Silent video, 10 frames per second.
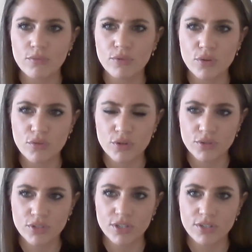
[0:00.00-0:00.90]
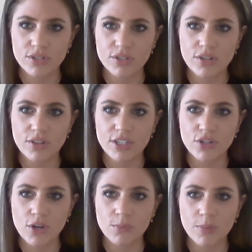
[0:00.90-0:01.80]
recruiters so they
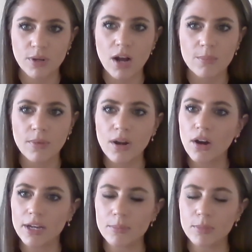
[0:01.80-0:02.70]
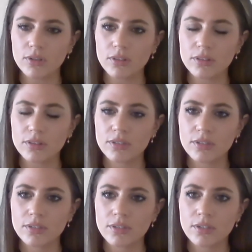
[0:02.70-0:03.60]
don't become liable?
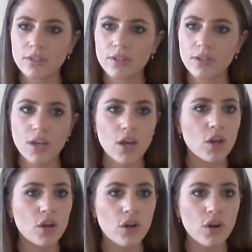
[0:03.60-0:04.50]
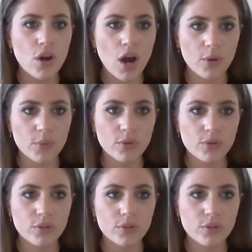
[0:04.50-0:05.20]
No.